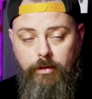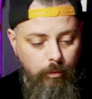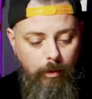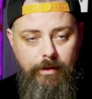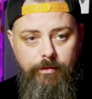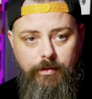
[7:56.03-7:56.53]

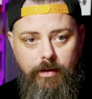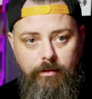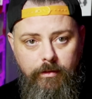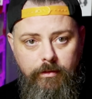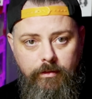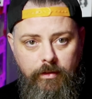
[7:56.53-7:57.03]
Do I think
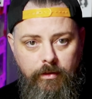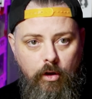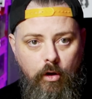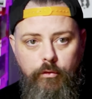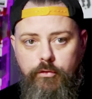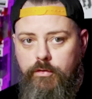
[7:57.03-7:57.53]
that the
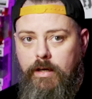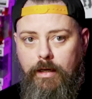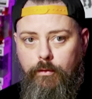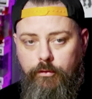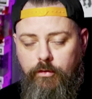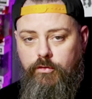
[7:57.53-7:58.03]
Conjuring
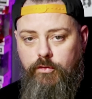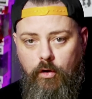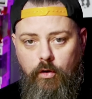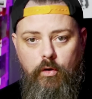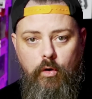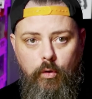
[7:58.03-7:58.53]
house is
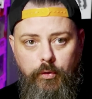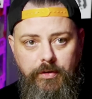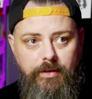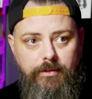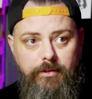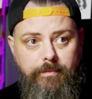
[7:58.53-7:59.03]
not
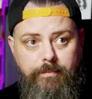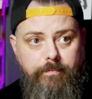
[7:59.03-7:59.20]
haunted?